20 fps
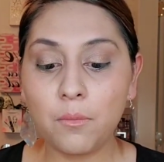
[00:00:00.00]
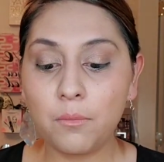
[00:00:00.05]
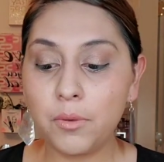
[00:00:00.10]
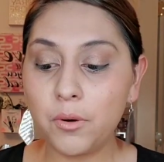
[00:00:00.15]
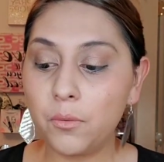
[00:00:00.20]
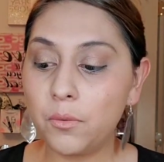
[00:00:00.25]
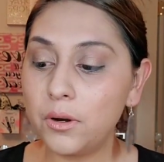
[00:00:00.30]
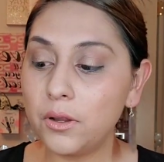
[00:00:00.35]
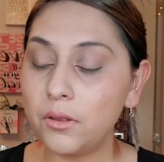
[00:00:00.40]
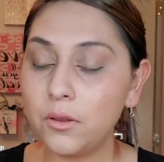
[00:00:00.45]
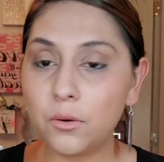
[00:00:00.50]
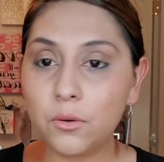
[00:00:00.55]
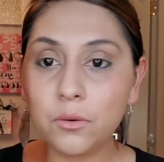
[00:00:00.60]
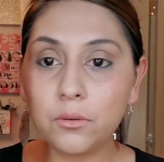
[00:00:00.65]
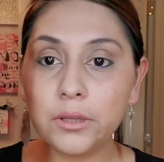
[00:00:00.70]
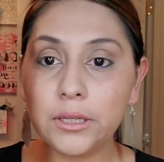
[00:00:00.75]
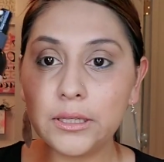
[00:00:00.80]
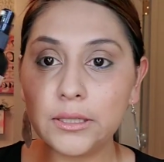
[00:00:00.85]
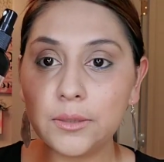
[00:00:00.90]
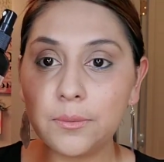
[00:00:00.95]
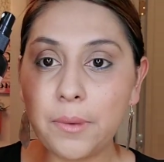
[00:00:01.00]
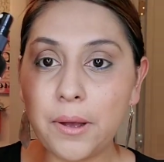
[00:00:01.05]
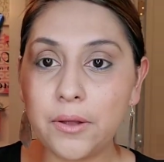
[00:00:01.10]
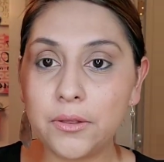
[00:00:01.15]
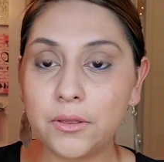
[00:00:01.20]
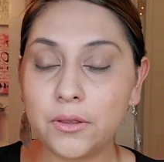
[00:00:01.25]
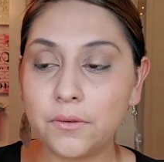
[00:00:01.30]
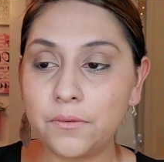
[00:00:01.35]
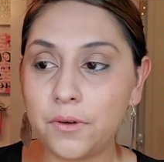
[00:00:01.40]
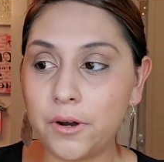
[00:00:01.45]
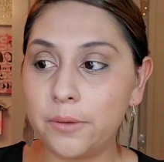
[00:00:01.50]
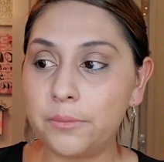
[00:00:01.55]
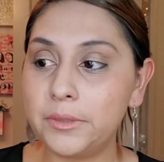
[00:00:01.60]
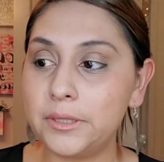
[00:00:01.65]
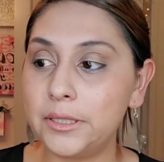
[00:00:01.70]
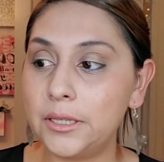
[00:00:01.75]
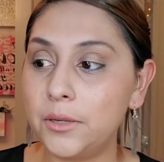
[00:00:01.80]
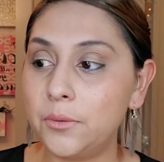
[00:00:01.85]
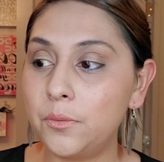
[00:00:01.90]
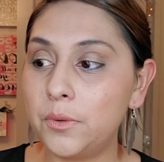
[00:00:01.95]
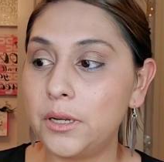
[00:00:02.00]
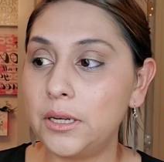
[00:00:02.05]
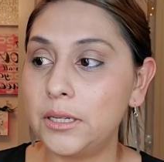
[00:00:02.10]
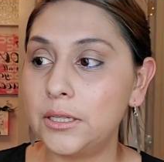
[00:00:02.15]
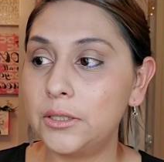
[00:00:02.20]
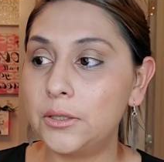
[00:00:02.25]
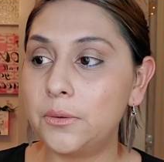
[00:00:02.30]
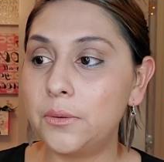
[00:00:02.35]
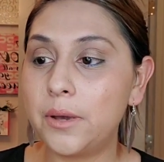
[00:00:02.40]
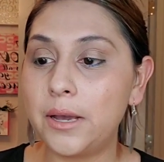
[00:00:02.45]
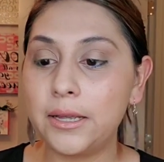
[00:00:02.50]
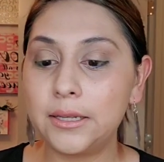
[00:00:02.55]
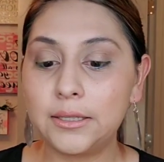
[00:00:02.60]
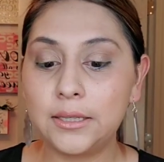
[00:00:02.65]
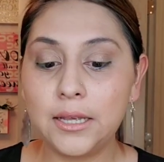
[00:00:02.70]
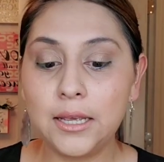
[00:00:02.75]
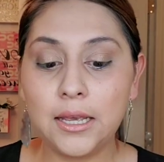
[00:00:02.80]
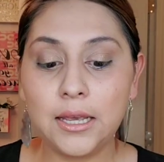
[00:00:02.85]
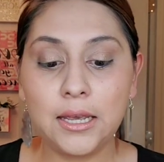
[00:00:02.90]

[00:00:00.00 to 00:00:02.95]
But one of the cool things about the Farmasi one is, you guys,